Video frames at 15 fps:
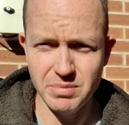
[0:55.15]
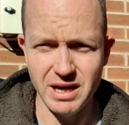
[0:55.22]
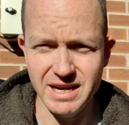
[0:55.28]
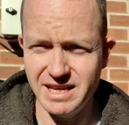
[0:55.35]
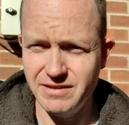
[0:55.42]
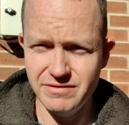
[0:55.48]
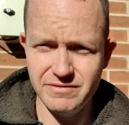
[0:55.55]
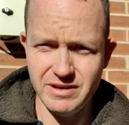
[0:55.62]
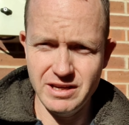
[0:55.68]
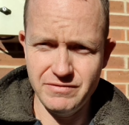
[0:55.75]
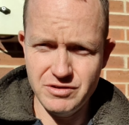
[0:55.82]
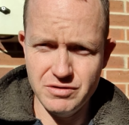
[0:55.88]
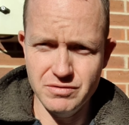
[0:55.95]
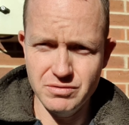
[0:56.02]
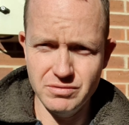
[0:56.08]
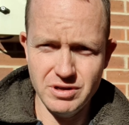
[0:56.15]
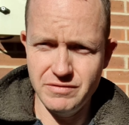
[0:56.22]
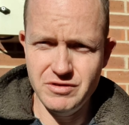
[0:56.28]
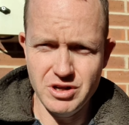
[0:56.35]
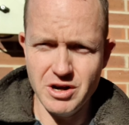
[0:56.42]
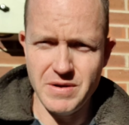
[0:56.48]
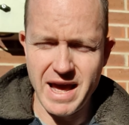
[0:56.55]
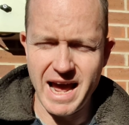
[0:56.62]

but if if you if you don't